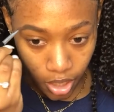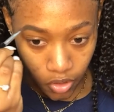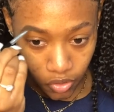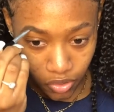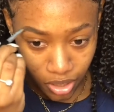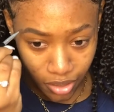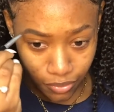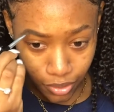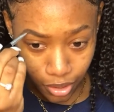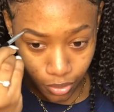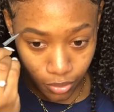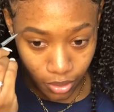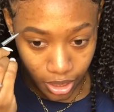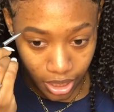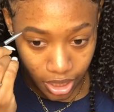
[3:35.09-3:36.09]
So if you
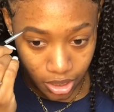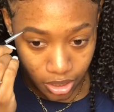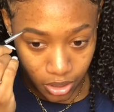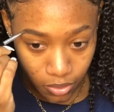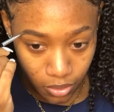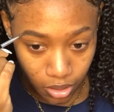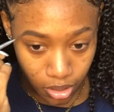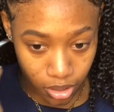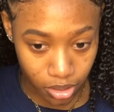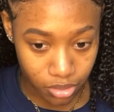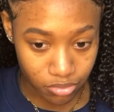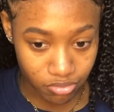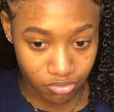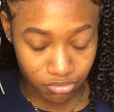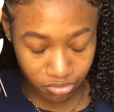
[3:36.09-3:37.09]
don't like soca,
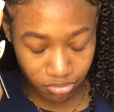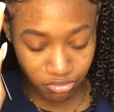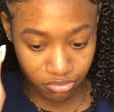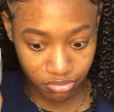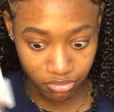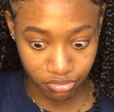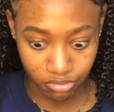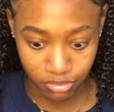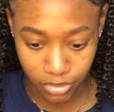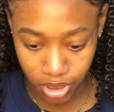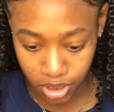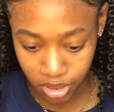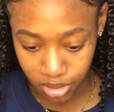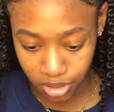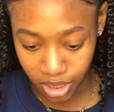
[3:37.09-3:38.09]

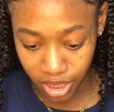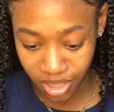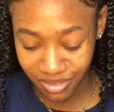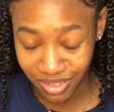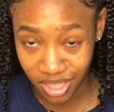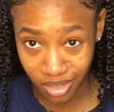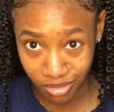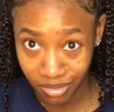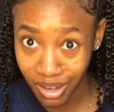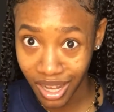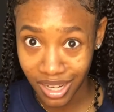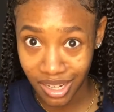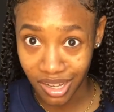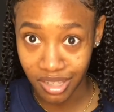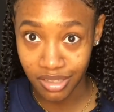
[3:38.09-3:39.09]
please, and if you don't
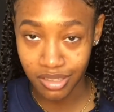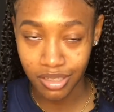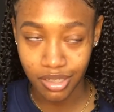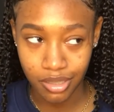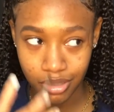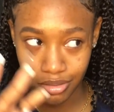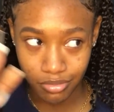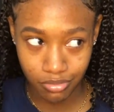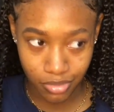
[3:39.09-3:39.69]
like dancehall,